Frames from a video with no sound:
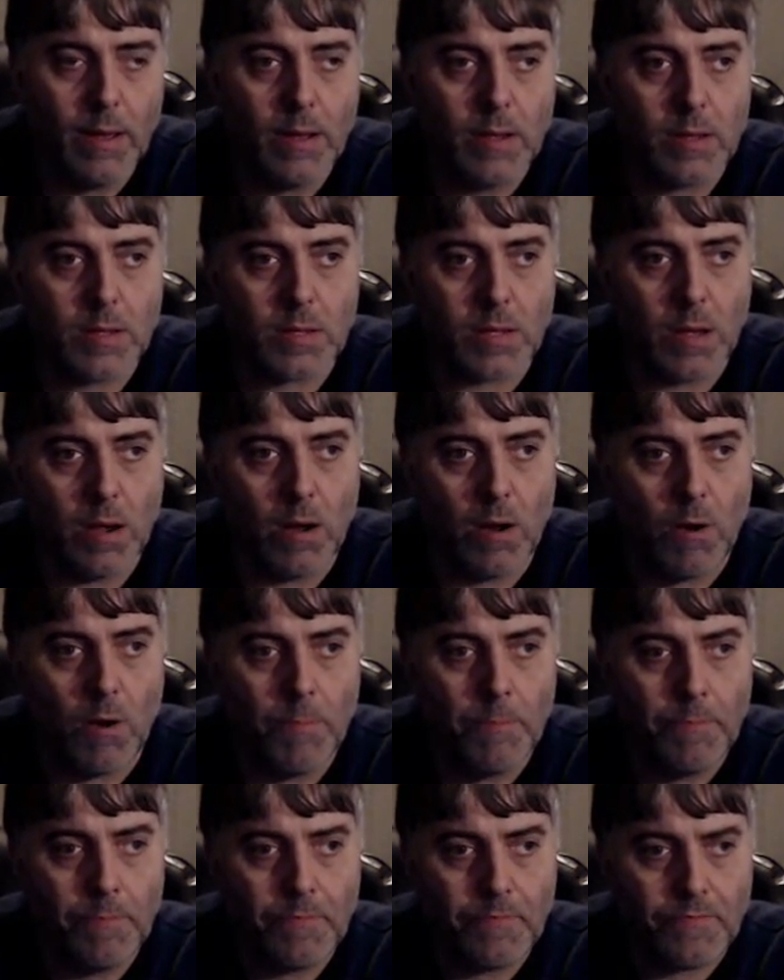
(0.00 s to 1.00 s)
So
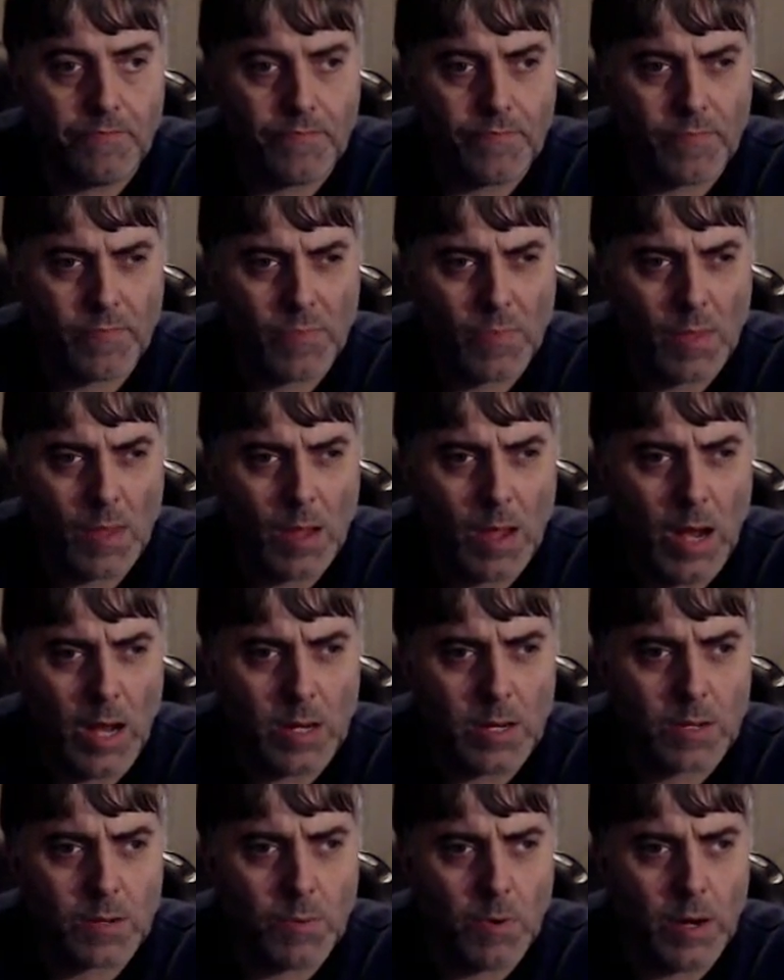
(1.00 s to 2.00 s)
I
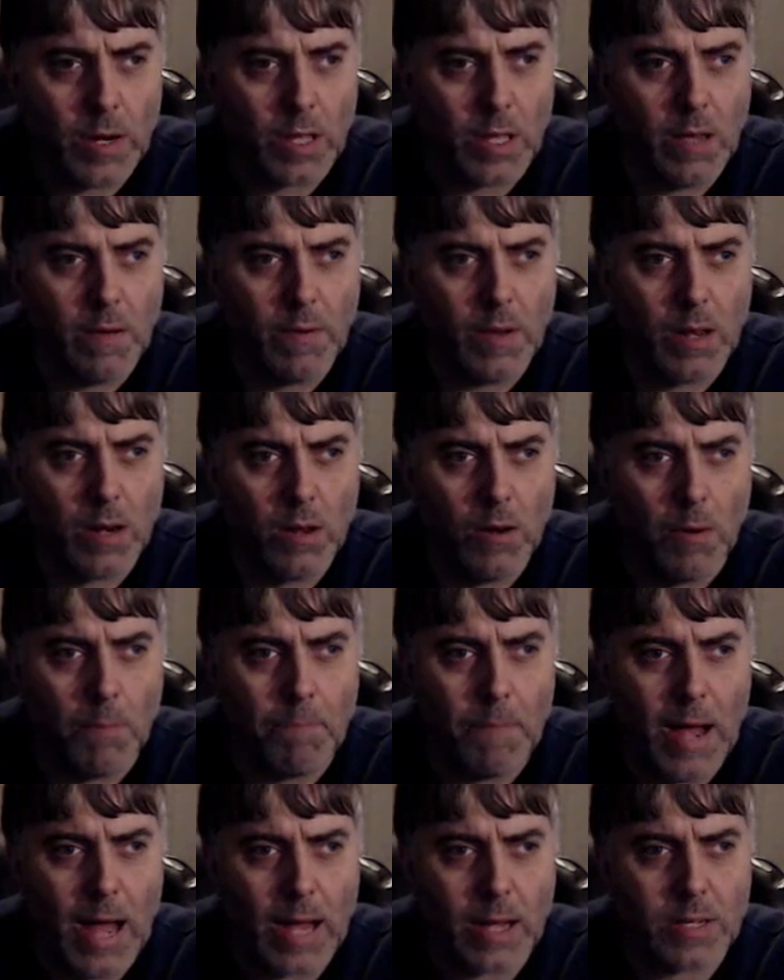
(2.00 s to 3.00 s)
just want to give you a little
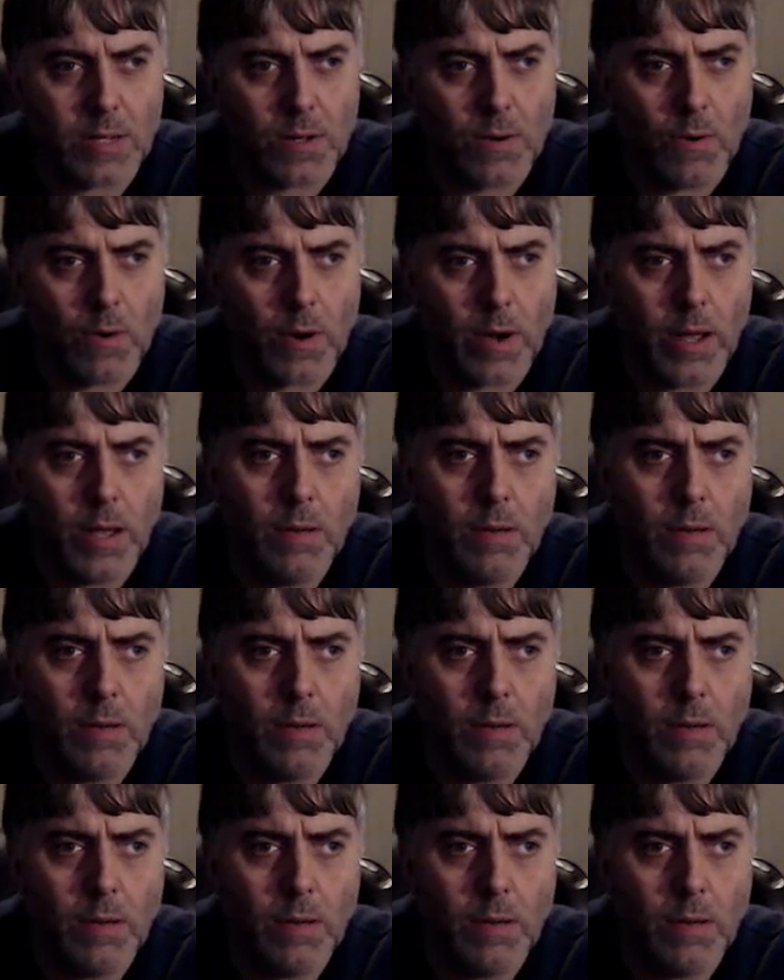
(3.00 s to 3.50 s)
backstory.